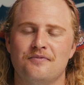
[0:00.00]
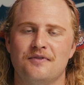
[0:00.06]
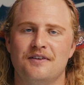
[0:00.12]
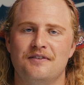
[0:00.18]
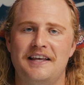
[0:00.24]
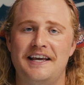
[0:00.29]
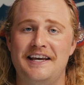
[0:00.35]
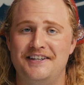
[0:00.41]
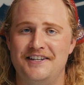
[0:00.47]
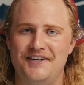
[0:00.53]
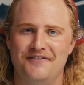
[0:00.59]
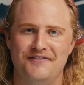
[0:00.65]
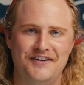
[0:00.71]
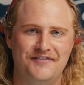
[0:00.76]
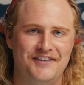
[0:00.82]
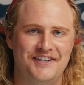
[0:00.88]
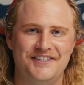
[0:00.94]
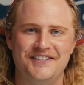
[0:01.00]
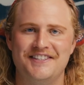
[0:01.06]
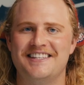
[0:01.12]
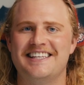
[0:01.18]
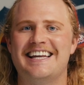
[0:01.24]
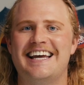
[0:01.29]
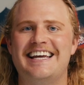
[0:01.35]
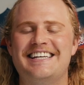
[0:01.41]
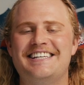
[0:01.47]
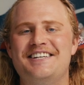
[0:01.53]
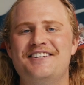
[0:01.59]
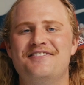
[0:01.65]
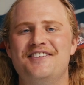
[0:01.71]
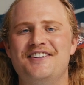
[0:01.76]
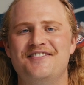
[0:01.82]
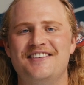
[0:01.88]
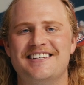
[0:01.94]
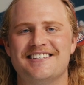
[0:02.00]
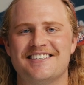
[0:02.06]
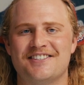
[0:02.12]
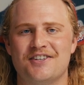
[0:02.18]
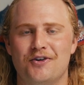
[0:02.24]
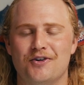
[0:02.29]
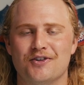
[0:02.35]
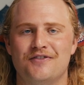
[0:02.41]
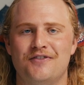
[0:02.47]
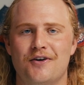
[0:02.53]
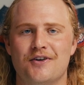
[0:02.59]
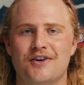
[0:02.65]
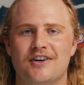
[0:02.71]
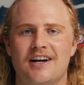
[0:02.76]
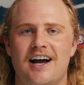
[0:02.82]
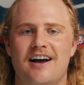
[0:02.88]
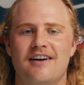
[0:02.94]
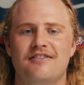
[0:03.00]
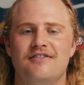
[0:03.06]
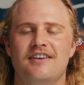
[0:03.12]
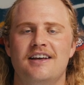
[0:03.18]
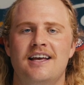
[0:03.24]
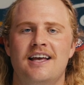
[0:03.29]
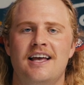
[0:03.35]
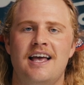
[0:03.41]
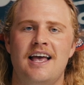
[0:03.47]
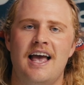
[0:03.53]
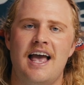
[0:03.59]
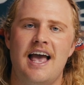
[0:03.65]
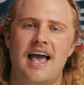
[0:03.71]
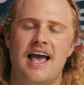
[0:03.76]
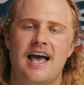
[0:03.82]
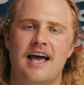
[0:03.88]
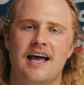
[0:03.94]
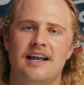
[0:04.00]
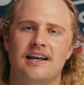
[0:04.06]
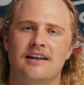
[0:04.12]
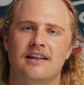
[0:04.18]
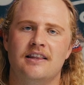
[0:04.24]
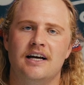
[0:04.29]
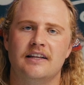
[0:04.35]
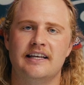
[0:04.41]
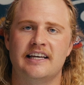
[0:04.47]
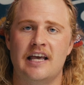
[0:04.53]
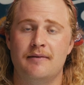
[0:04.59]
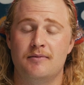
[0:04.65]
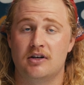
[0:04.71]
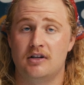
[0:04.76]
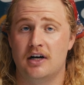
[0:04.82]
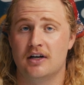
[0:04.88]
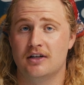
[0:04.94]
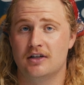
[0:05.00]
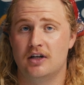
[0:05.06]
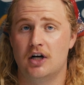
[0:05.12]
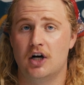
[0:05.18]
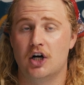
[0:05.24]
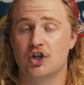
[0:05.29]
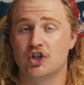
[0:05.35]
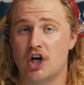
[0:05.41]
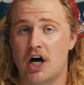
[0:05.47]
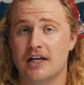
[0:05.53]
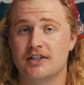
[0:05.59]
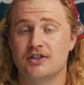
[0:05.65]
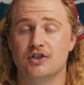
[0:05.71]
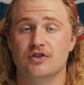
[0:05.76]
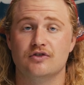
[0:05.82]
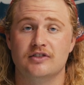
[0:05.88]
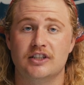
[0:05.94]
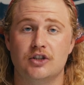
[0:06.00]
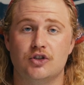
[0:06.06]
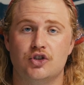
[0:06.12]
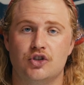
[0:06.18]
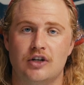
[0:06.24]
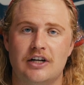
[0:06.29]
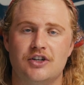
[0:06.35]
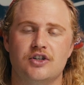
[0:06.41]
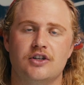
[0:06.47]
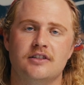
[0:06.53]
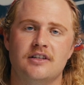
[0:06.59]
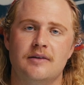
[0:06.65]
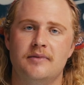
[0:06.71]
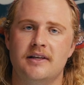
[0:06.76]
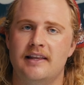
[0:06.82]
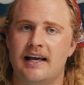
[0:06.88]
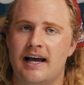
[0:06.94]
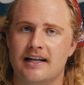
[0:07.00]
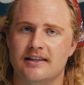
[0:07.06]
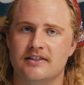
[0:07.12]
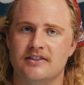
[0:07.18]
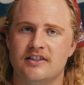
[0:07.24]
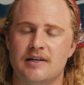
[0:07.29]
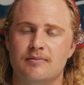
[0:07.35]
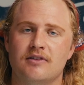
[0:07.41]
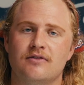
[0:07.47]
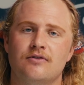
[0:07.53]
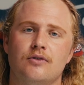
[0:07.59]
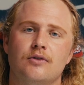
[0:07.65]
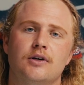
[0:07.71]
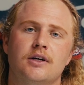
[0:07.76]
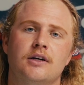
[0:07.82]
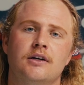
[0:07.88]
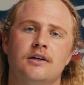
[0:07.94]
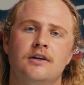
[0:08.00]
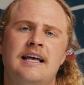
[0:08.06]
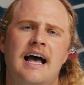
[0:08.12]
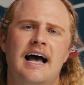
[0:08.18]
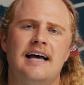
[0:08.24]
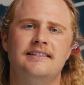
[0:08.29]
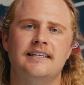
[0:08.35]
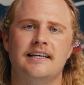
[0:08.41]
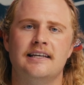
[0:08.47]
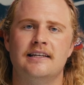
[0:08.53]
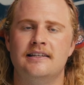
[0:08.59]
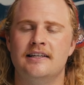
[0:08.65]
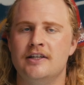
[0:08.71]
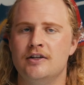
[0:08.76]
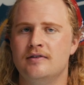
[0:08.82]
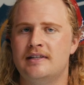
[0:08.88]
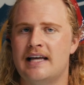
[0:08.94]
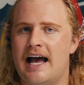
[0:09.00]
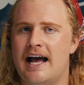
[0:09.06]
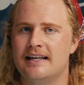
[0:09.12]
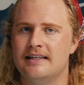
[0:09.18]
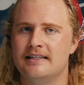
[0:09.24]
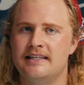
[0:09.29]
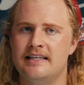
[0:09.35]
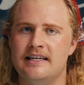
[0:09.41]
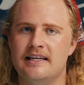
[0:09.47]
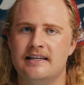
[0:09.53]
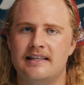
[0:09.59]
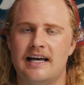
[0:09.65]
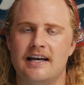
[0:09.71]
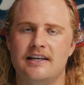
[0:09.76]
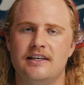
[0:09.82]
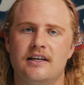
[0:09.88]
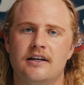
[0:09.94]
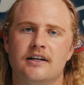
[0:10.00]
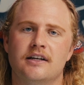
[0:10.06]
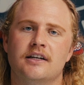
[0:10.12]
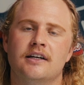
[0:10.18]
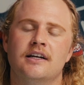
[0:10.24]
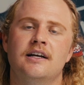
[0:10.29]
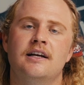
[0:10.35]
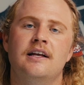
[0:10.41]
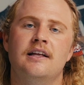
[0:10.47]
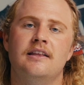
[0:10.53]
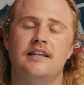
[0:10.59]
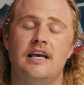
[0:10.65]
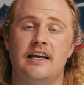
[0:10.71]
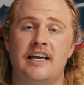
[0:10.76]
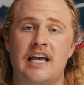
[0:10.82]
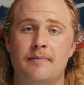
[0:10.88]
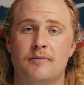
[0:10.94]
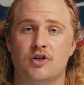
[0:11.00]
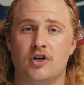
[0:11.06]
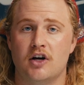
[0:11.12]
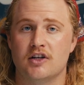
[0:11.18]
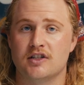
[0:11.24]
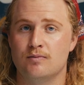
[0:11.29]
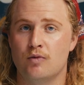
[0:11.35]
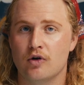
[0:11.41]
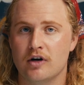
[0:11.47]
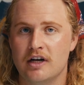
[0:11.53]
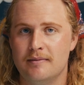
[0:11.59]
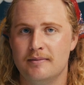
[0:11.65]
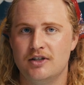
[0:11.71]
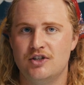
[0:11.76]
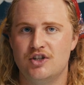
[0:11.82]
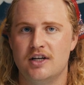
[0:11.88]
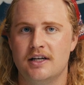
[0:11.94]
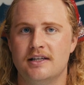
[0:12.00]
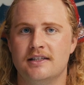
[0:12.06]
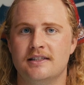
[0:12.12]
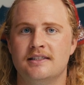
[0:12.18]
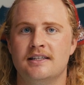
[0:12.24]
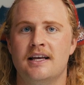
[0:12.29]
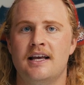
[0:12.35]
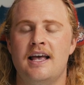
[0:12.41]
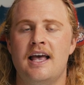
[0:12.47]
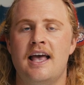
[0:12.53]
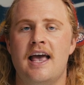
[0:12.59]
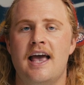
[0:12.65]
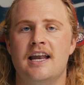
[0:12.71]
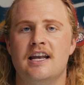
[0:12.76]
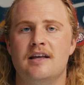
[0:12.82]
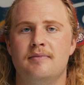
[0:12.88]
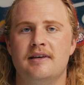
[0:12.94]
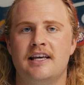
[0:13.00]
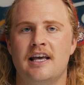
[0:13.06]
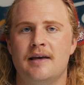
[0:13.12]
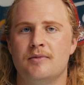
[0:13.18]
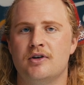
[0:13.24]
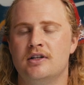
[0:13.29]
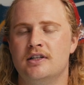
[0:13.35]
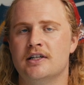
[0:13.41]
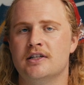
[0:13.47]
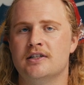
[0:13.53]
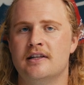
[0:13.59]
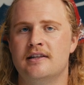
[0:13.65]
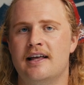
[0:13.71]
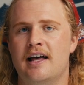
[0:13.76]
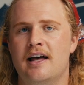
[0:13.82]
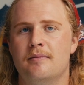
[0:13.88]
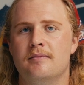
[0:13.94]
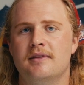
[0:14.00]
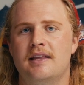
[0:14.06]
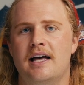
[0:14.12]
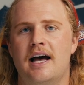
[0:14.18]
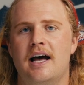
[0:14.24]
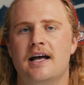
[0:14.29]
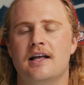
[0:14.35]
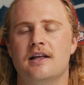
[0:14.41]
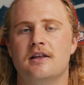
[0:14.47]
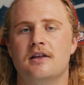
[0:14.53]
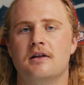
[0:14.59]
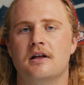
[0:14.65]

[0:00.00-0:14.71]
the 1850s to the 1950s, this old photograph, and thought they came across a real treasure, something they hadn't seen before. As they continued to antique that year, they came across more images, and it became clear to them that